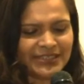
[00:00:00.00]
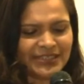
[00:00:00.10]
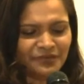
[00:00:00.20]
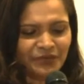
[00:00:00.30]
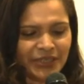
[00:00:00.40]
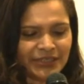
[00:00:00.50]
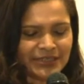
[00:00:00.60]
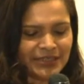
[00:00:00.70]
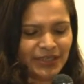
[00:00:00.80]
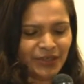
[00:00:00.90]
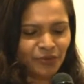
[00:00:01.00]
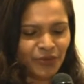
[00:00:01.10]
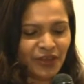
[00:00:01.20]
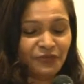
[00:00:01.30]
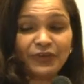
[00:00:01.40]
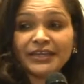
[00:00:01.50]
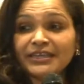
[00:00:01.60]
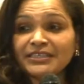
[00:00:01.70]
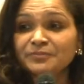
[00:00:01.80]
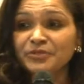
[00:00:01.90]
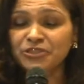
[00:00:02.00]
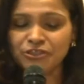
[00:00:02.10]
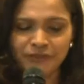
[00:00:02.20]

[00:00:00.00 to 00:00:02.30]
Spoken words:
event with a fun exhibition